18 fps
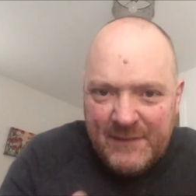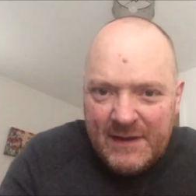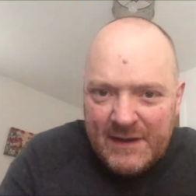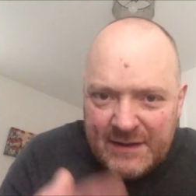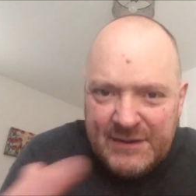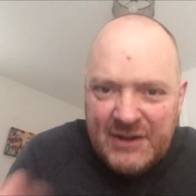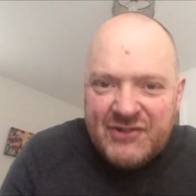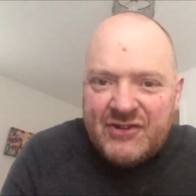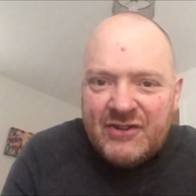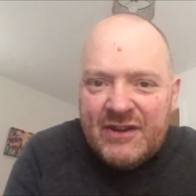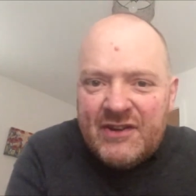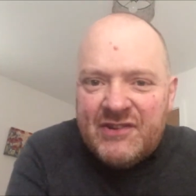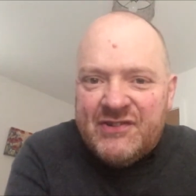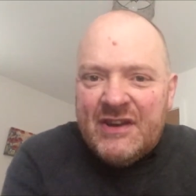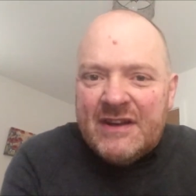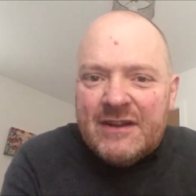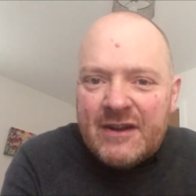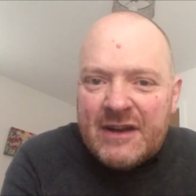initial
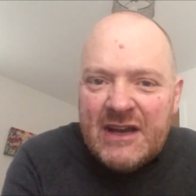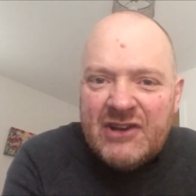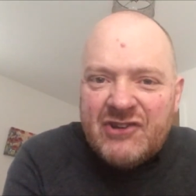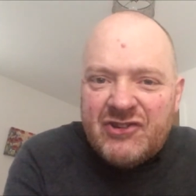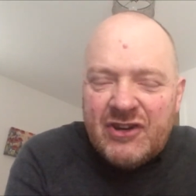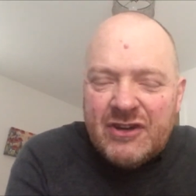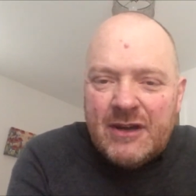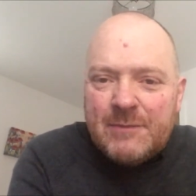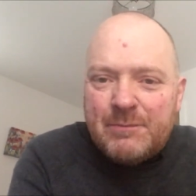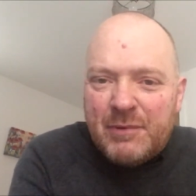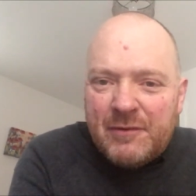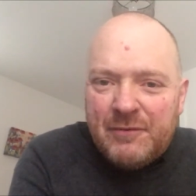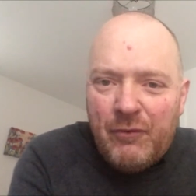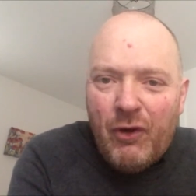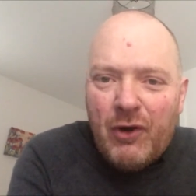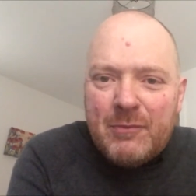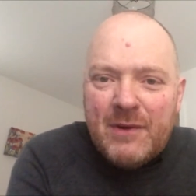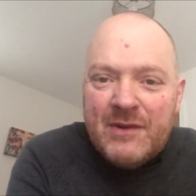acceleration and
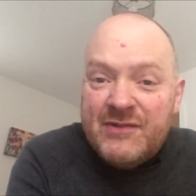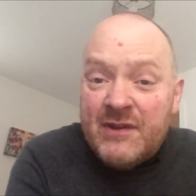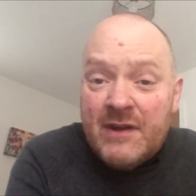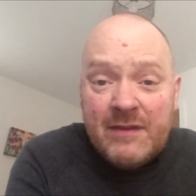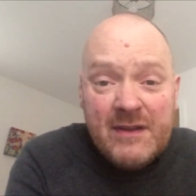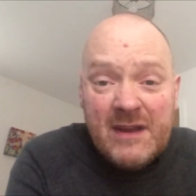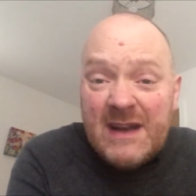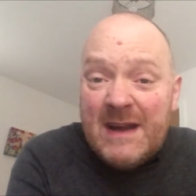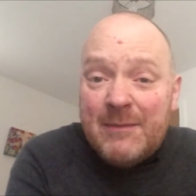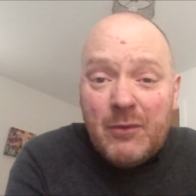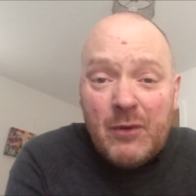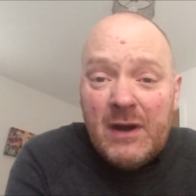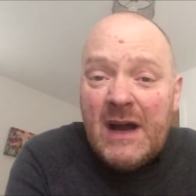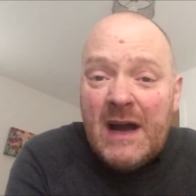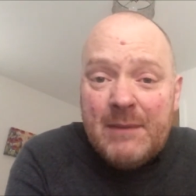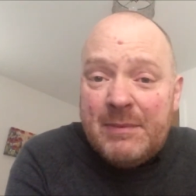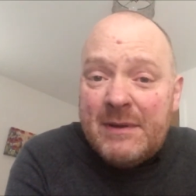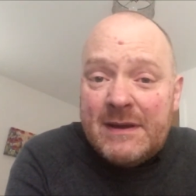performance, then I'm
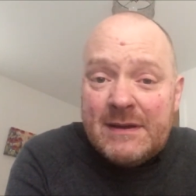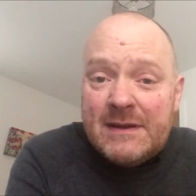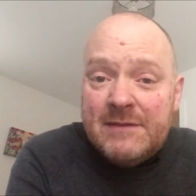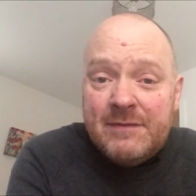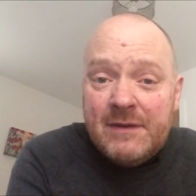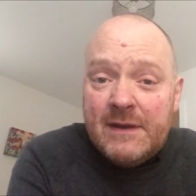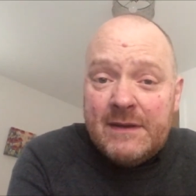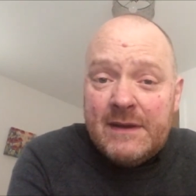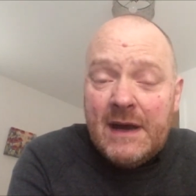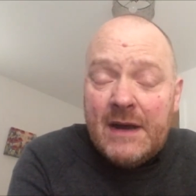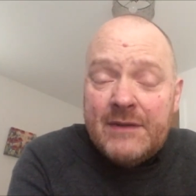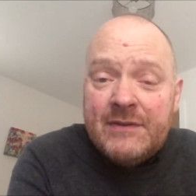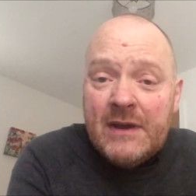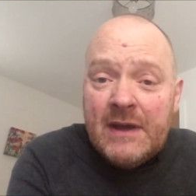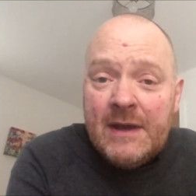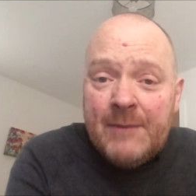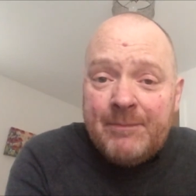quite happy to leave it at that.